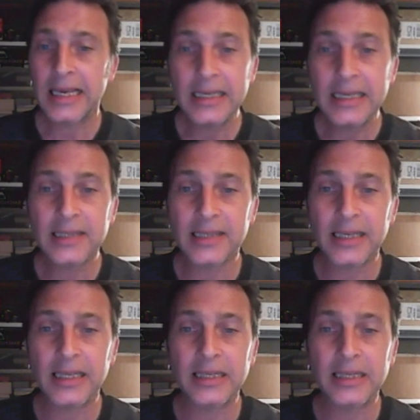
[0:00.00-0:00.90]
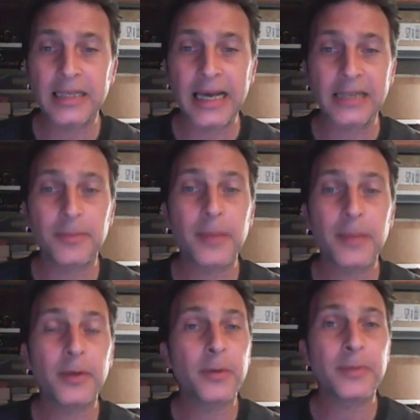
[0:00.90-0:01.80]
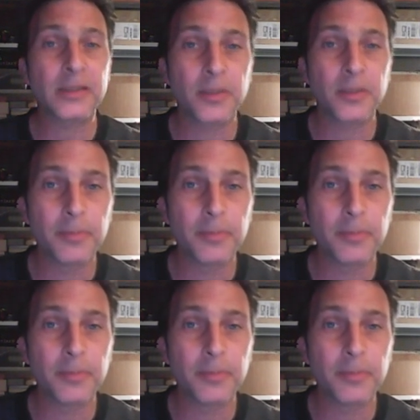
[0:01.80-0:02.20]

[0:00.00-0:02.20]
he decided that maybe there might be some